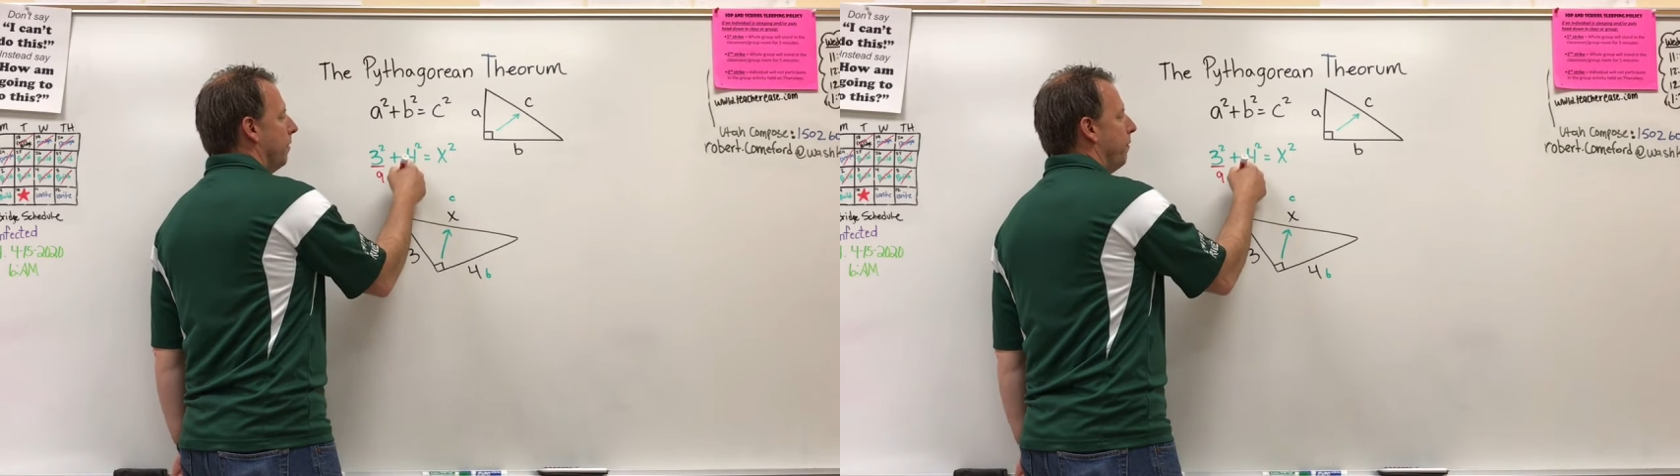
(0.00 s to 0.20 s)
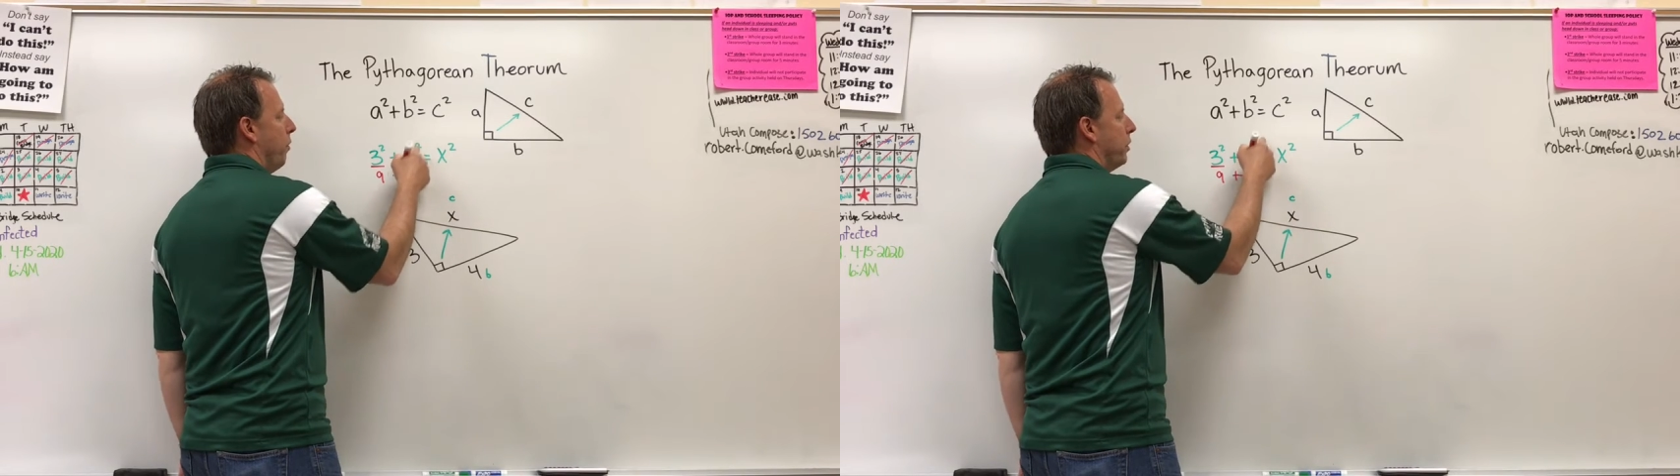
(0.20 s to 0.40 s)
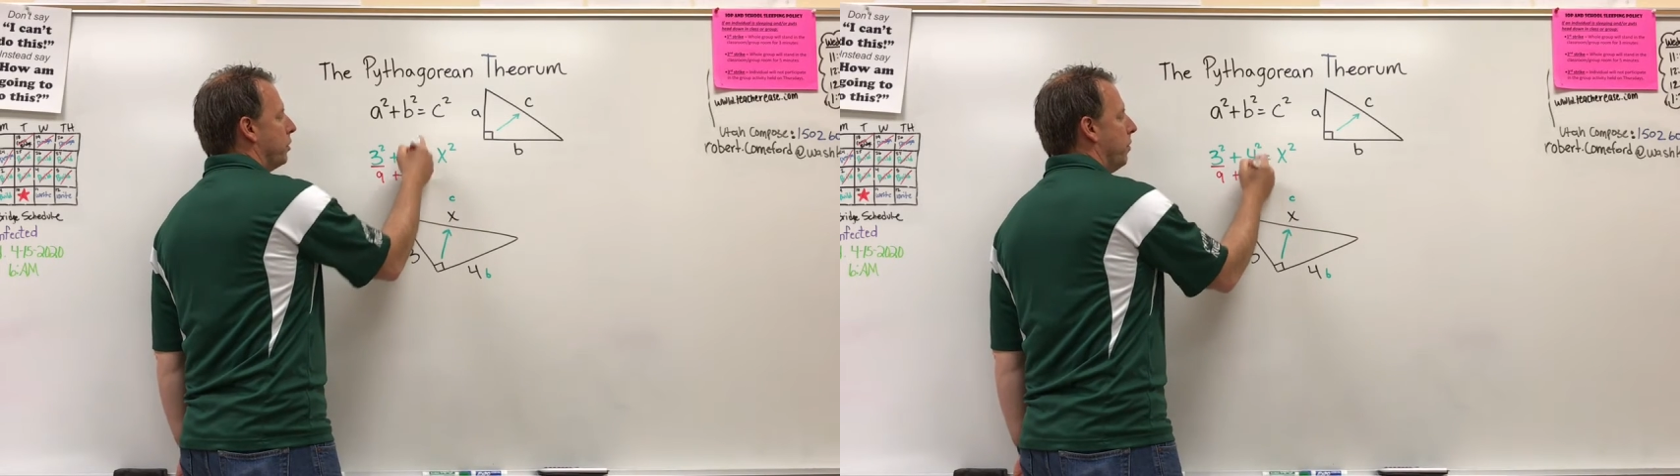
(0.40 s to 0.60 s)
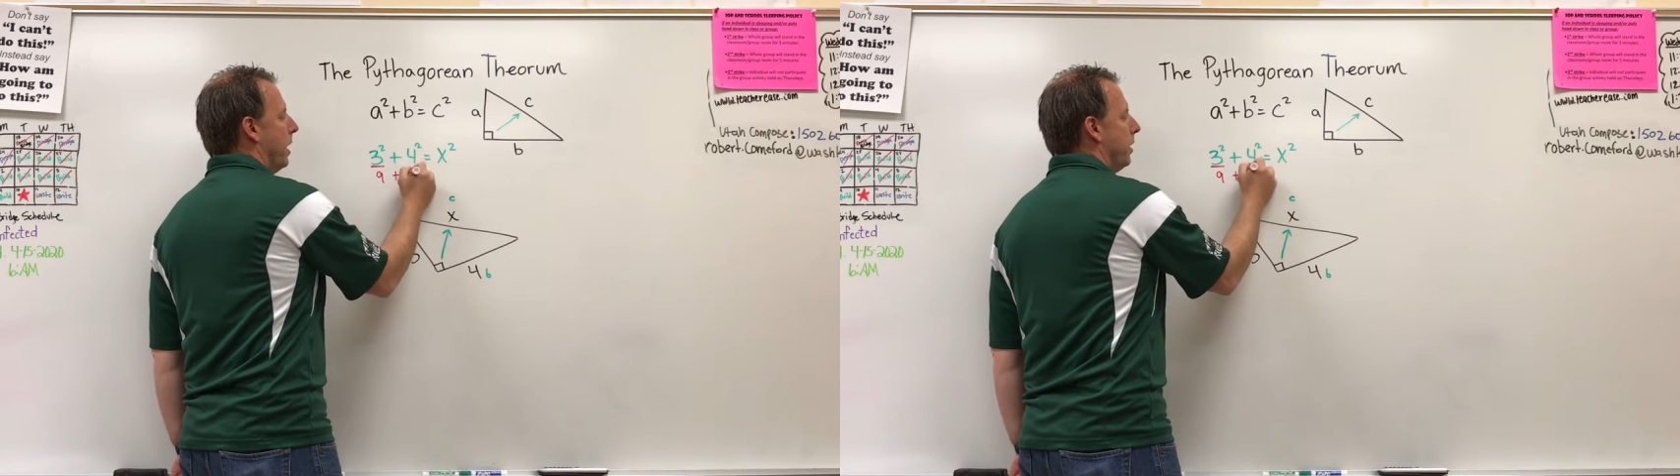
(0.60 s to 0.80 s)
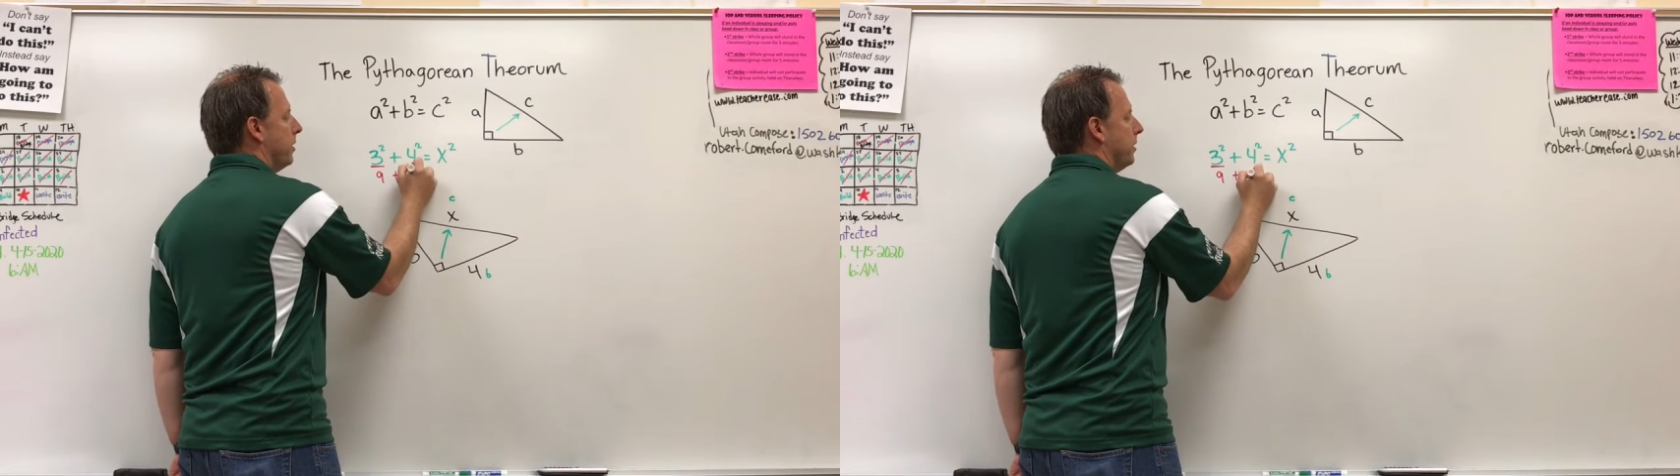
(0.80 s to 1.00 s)
4
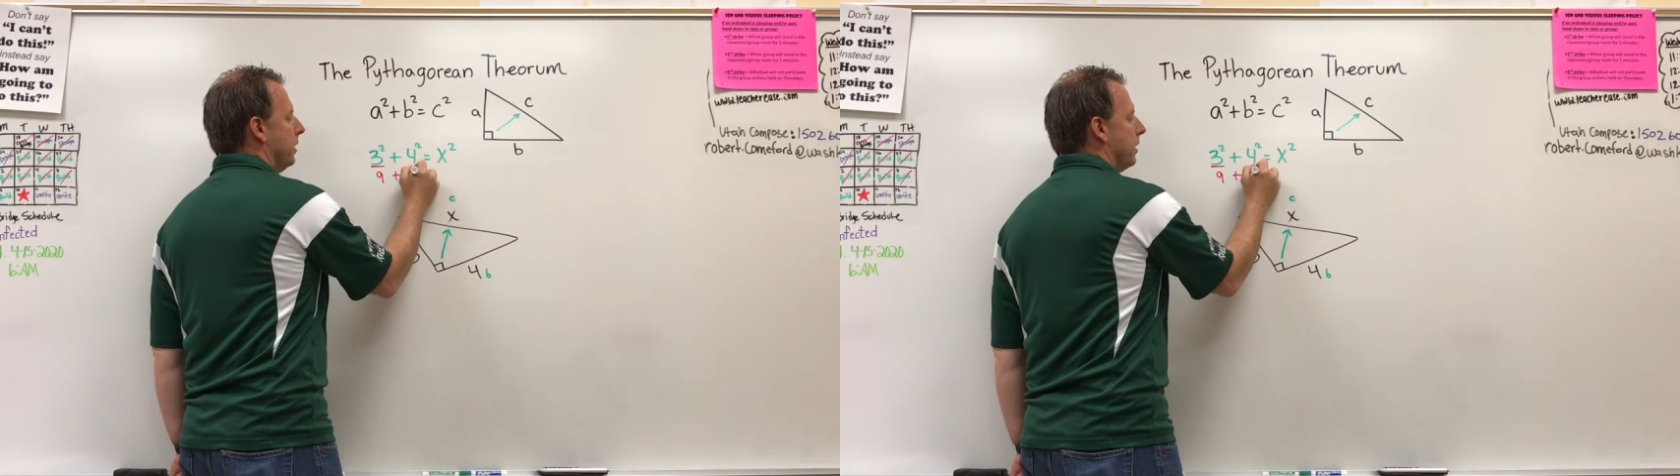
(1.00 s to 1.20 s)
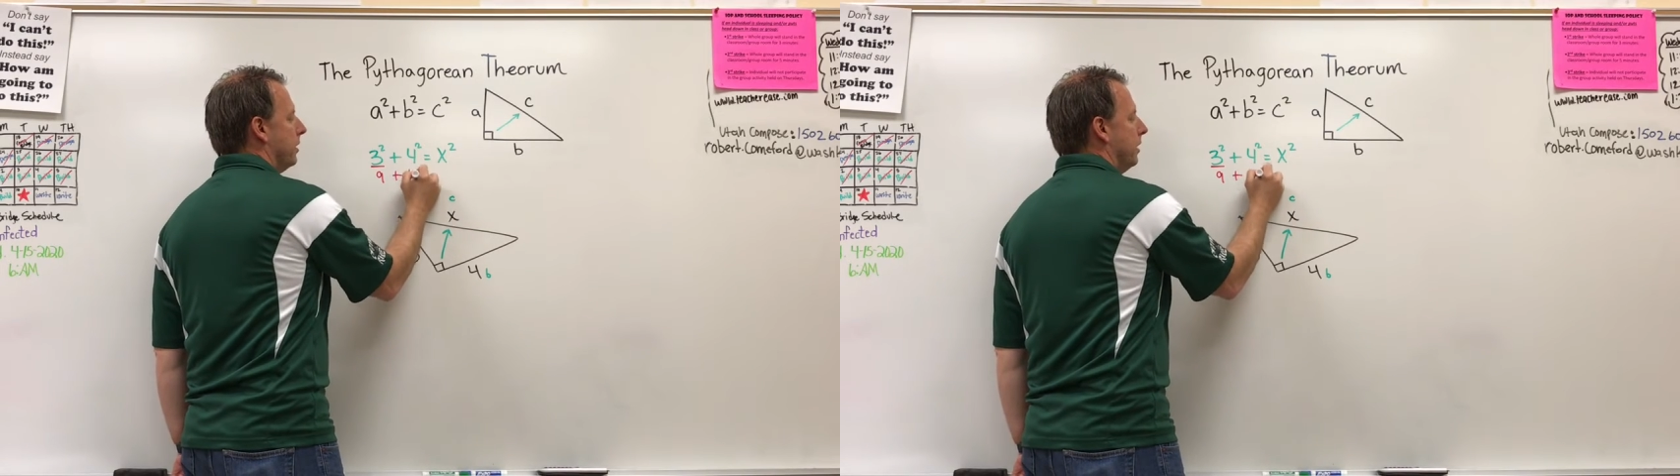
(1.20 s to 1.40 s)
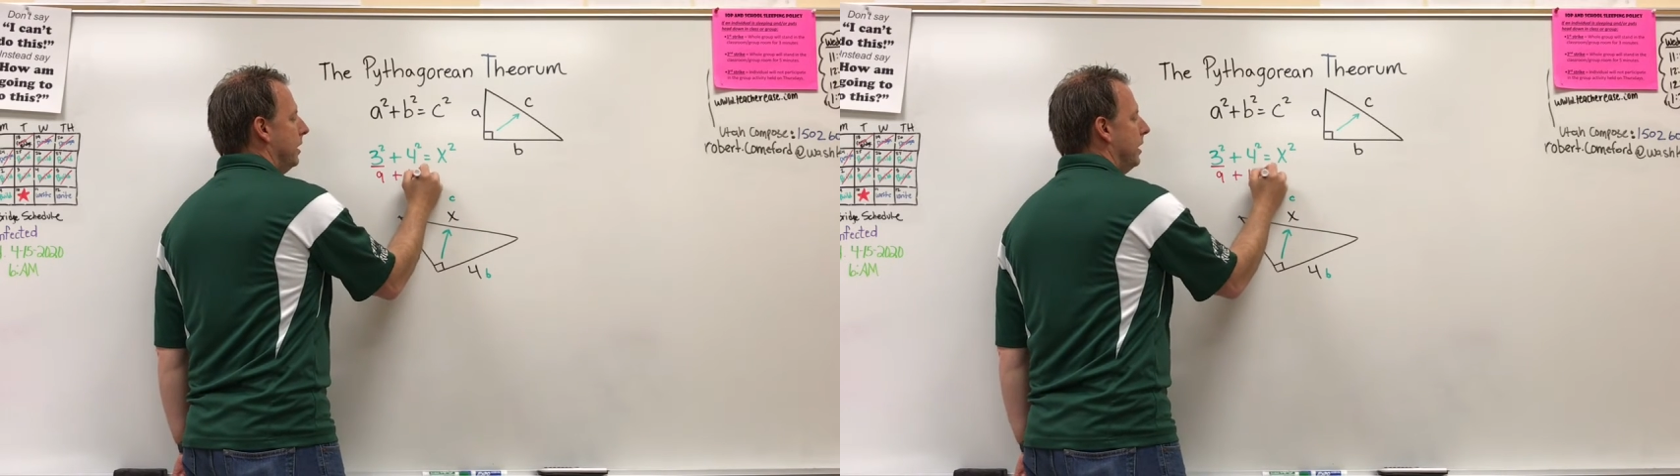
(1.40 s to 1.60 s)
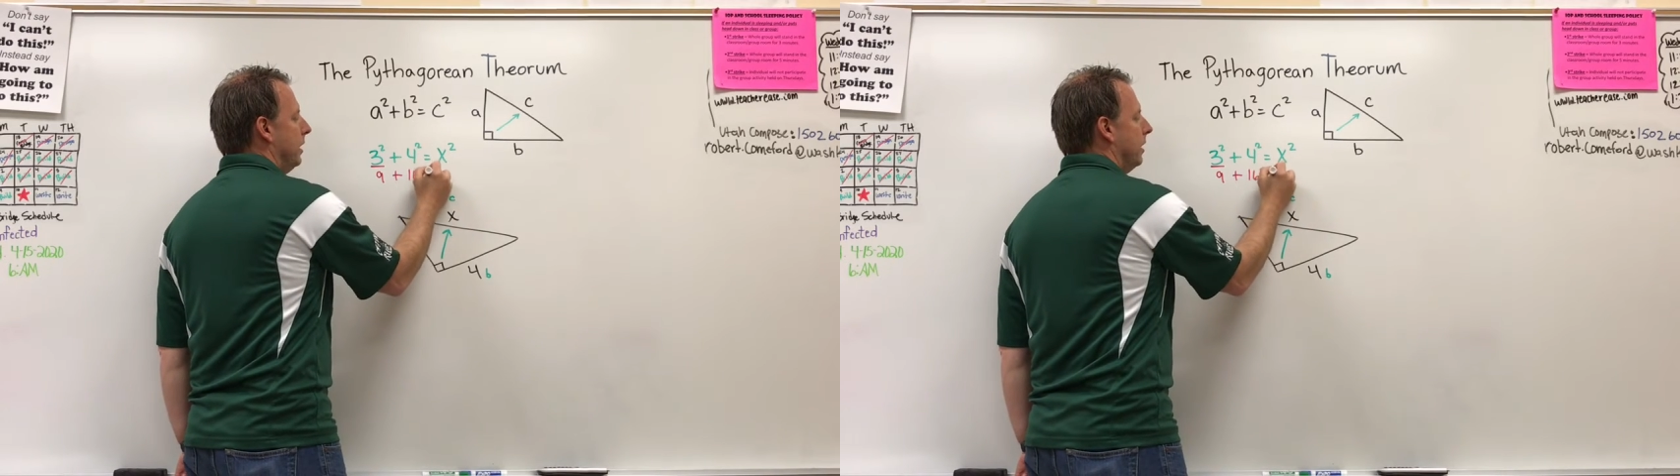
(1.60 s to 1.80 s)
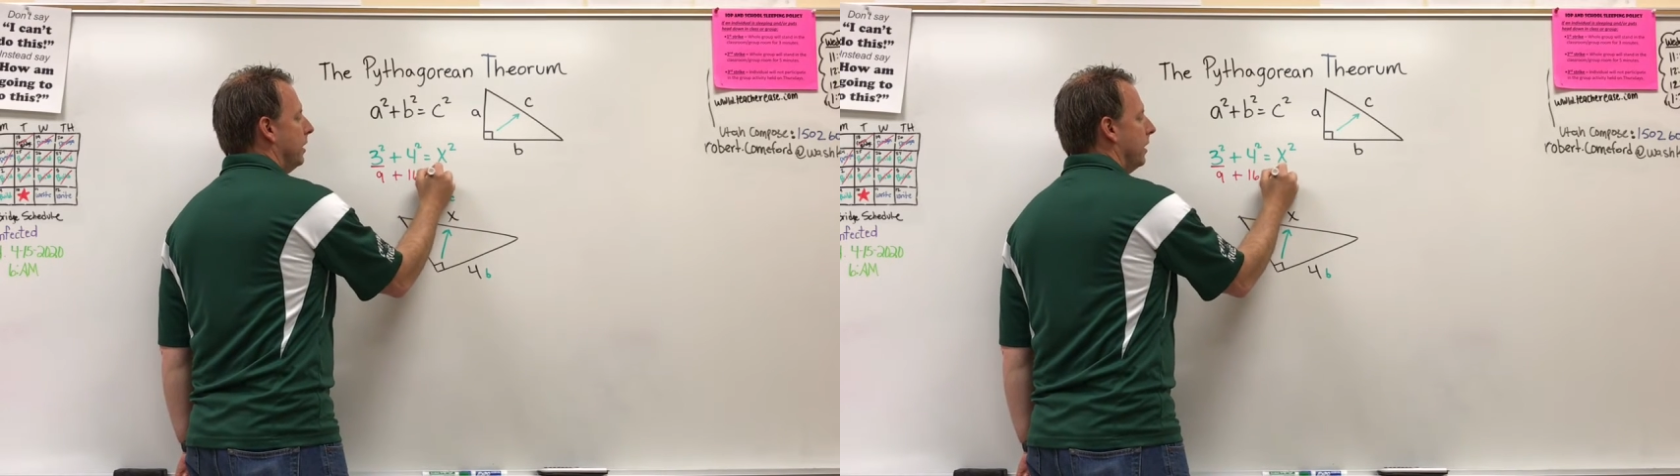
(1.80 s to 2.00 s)
squared is
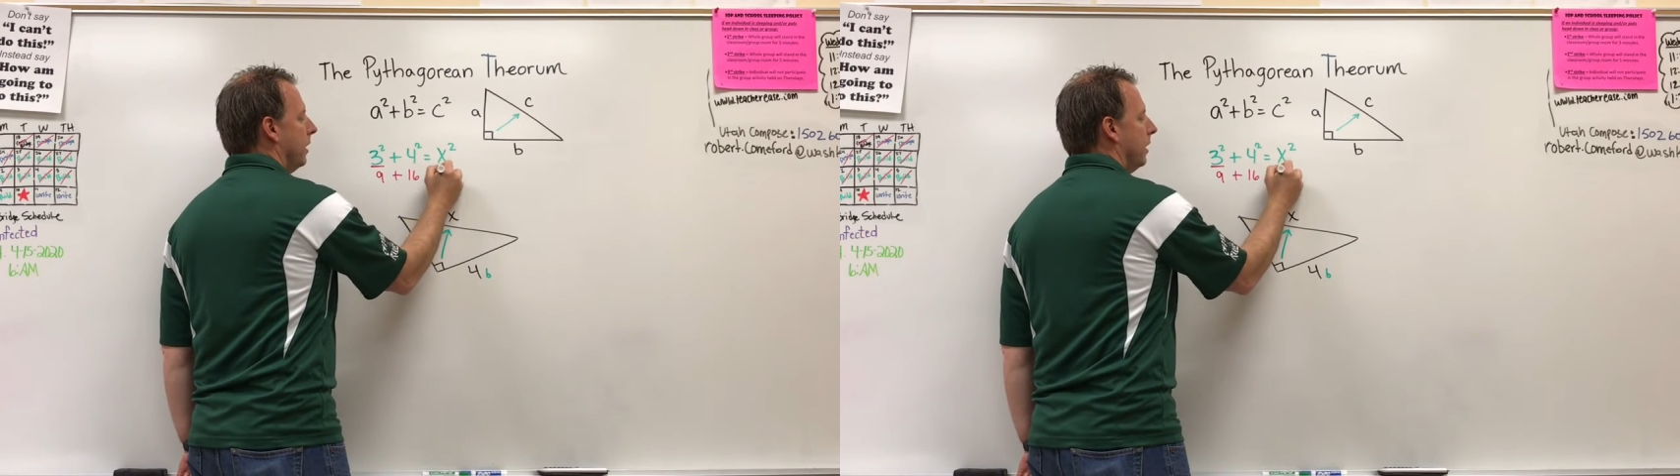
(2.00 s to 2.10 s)
16.